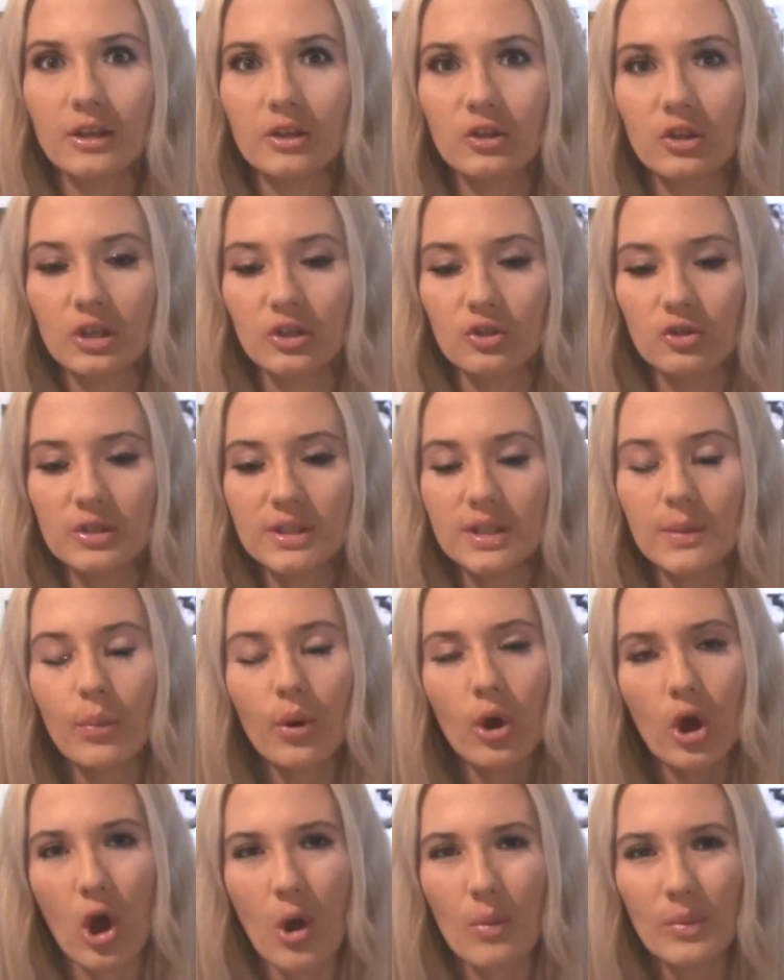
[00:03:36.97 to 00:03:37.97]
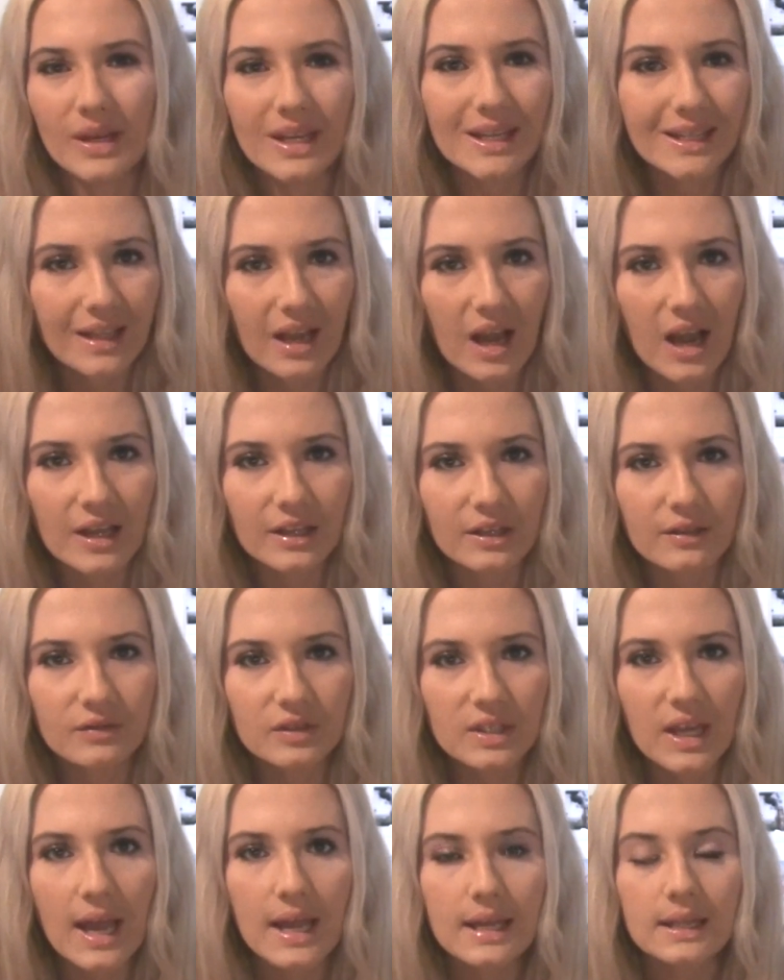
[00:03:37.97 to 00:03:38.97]
You can use the permanent kind of
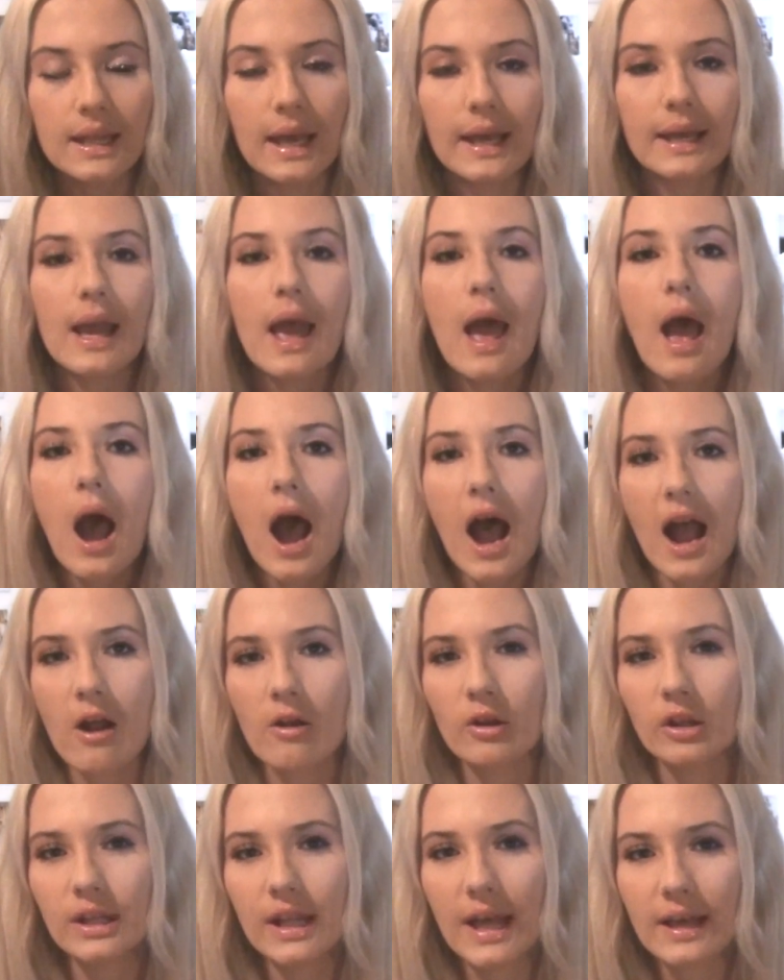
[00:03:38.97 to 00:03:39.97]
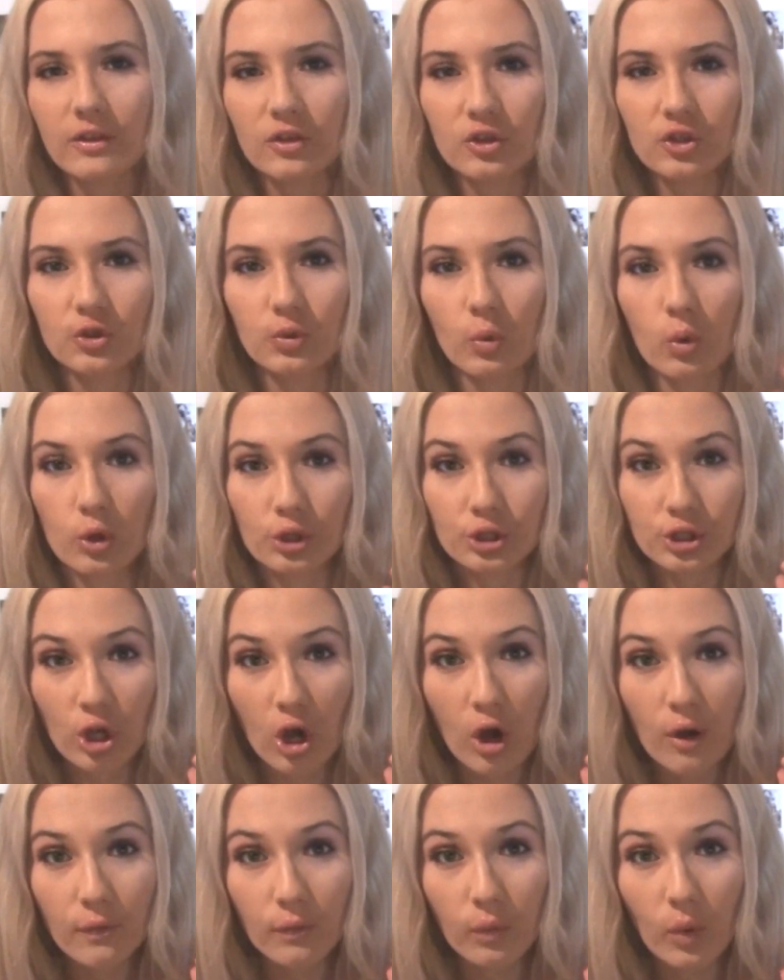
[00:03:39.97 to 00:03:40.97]
dye. Like I really like the
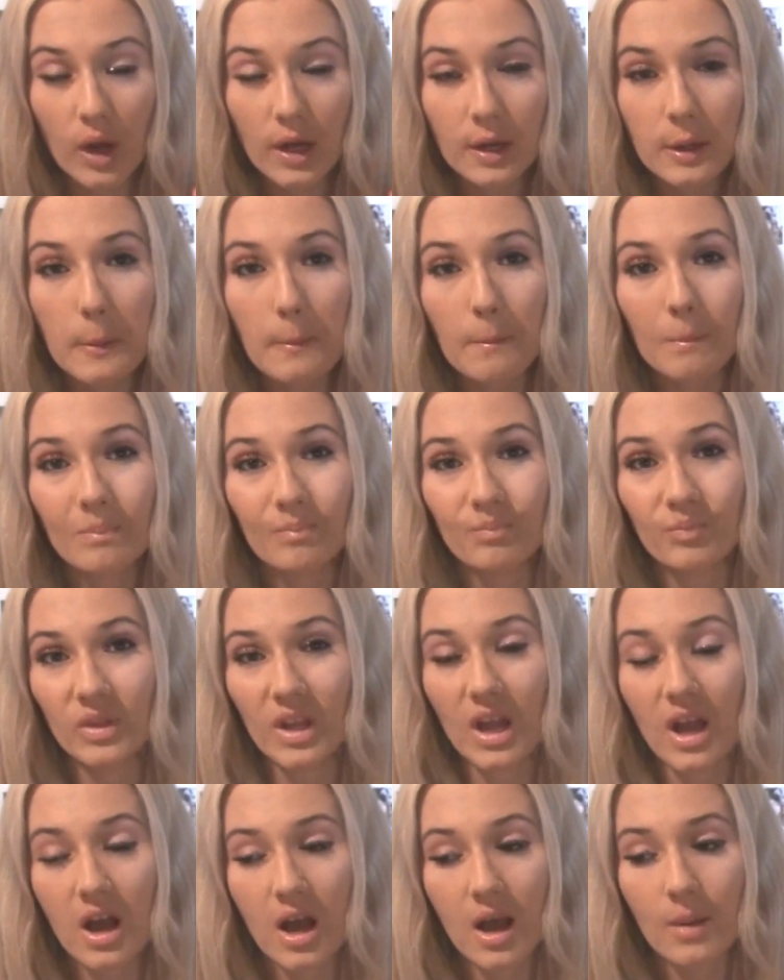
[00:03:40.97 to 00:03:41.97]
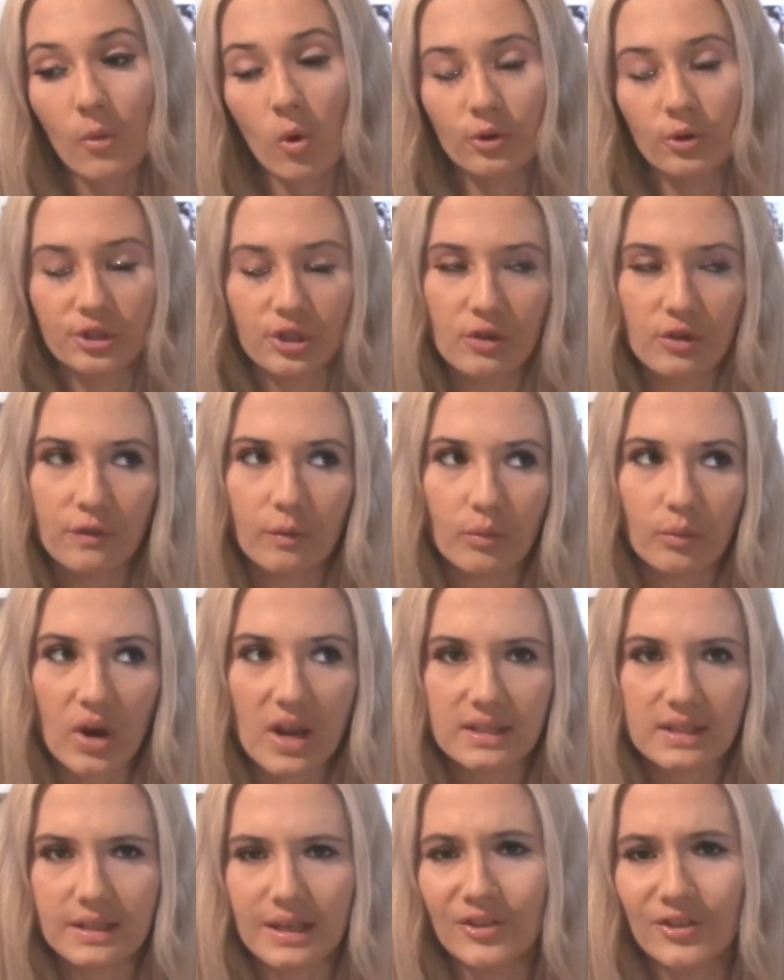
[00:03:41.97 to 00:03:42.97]
Schwarzkopf one um, also from
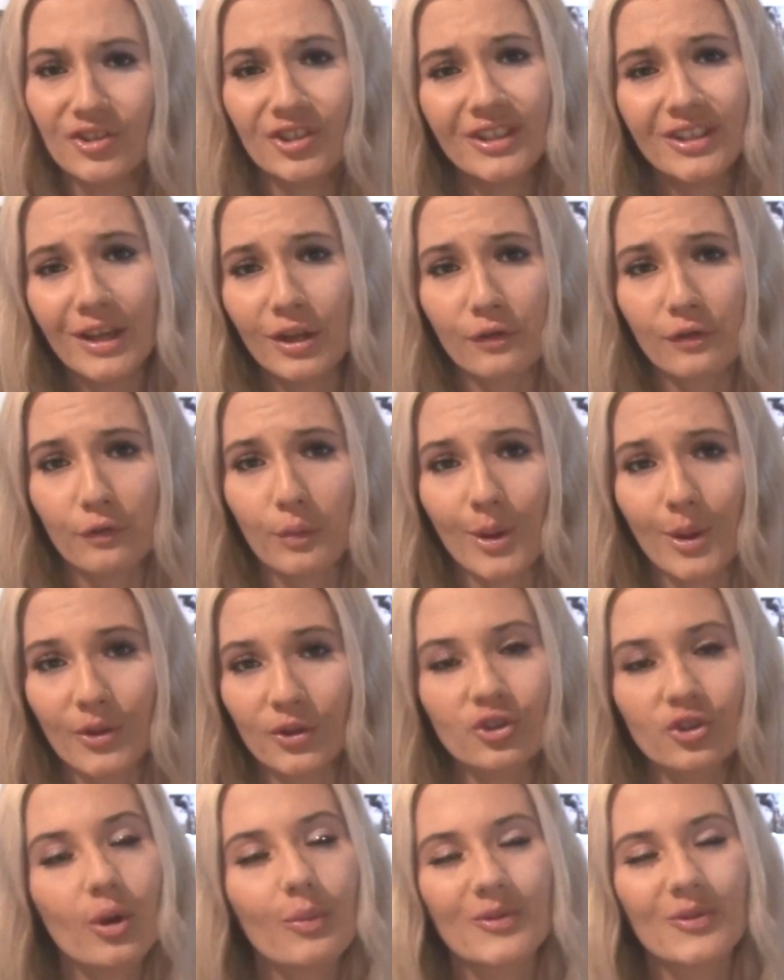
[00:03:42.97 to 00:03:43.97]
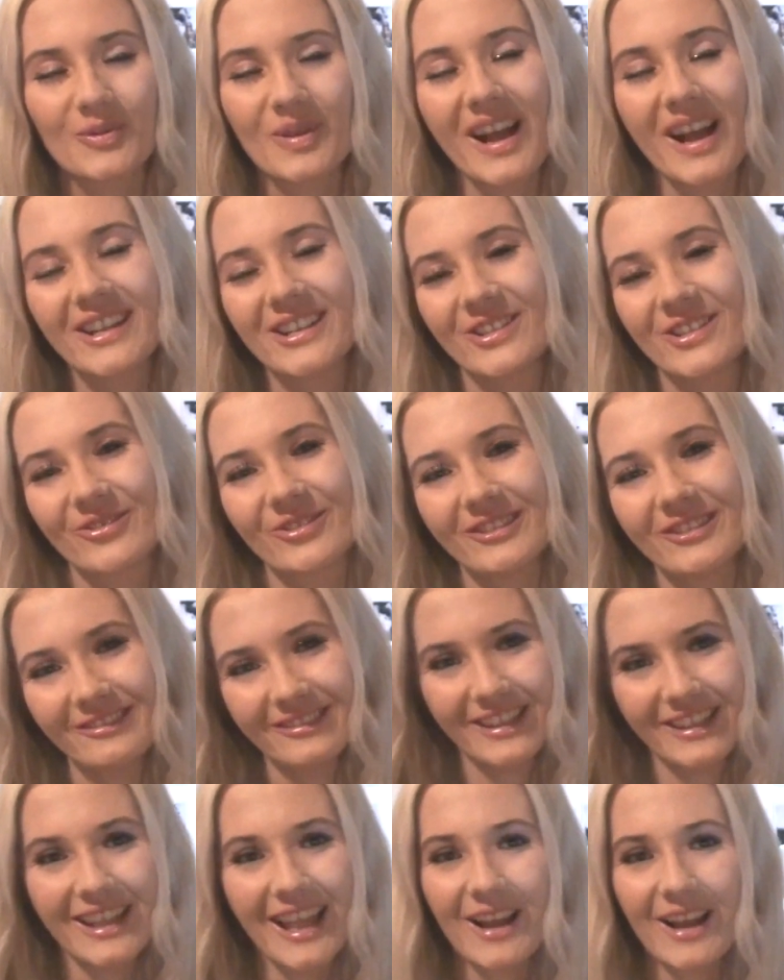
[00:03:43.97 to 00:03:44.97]
Priceline. You can get it from other shops, but I just really,
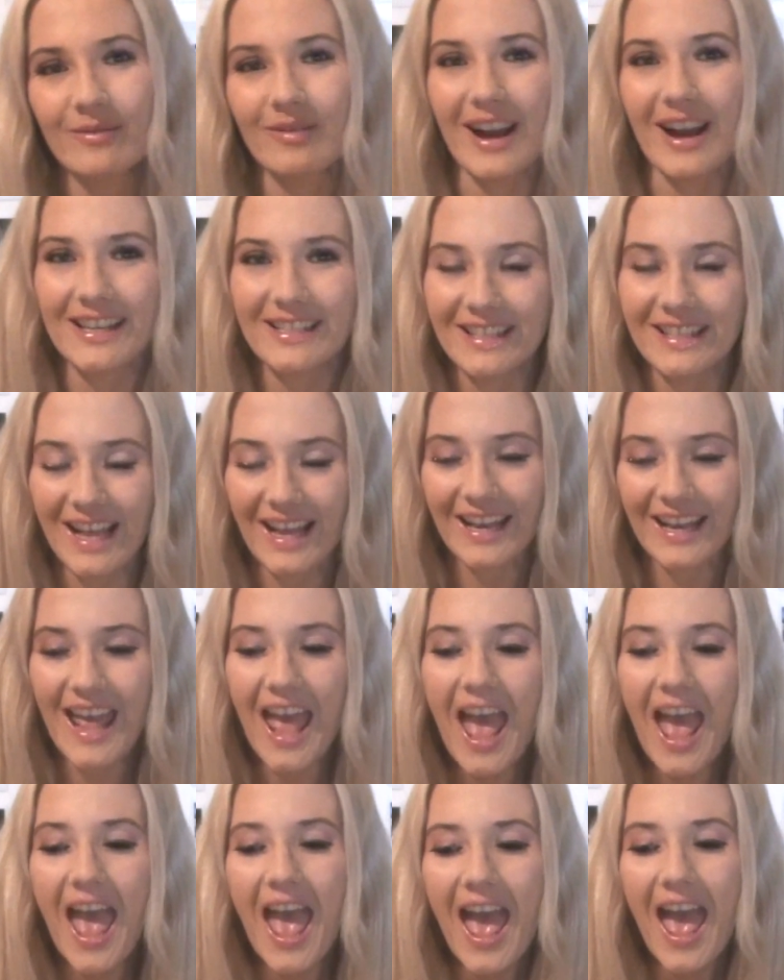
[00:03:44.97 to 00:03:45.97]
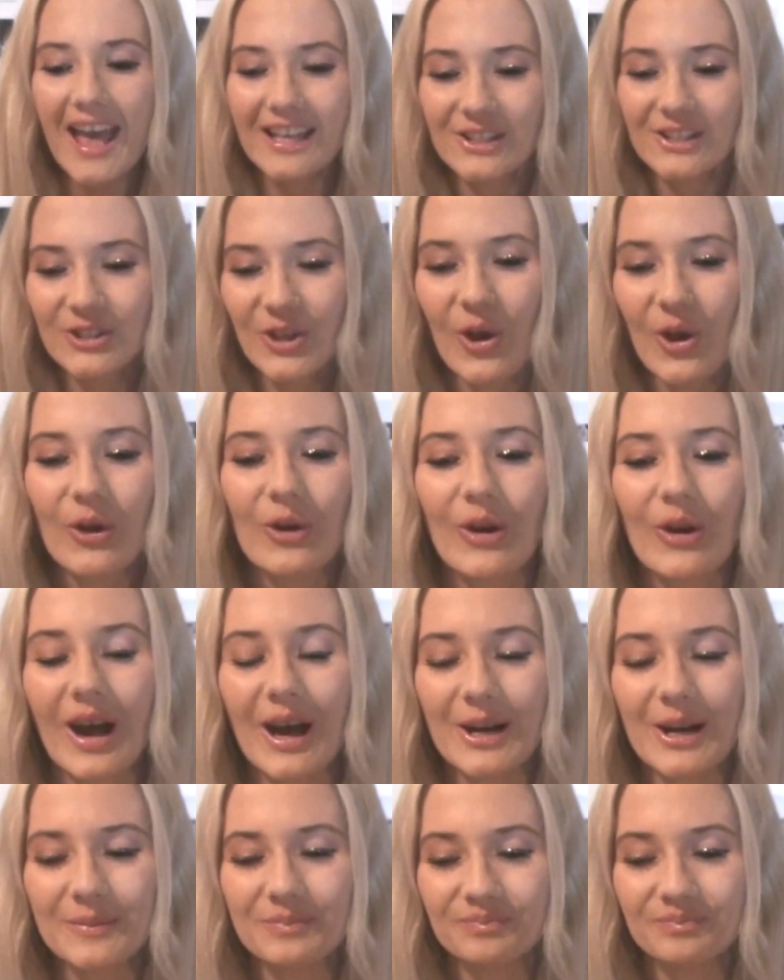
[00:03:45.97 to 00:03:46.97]
really like Priceline. So
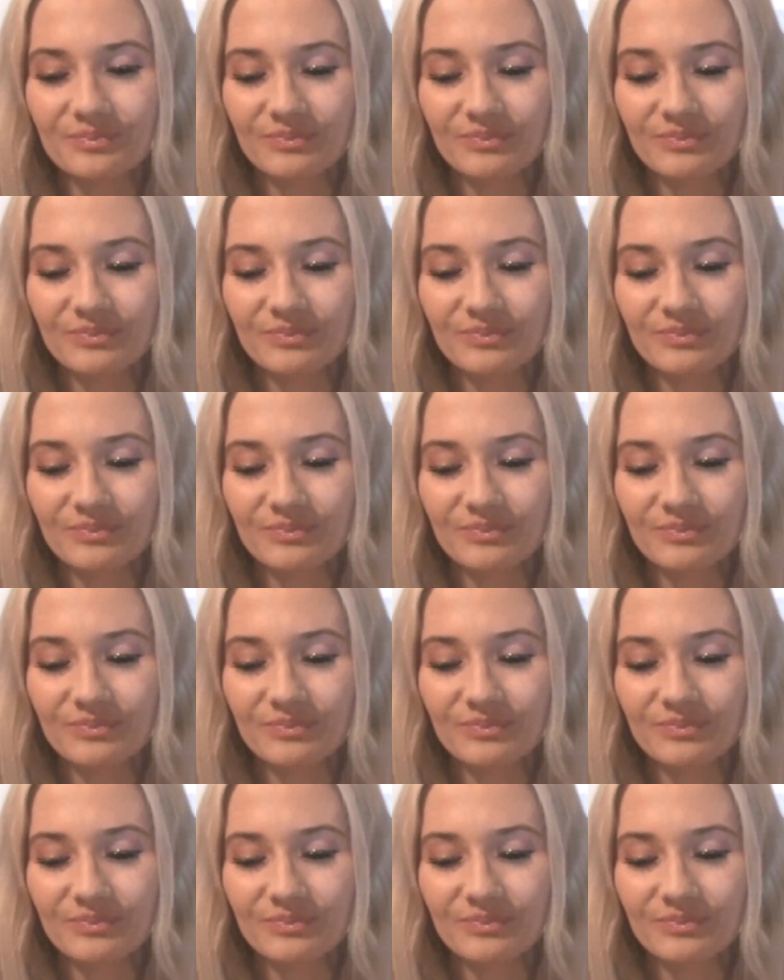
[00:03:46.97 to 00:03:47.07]
um,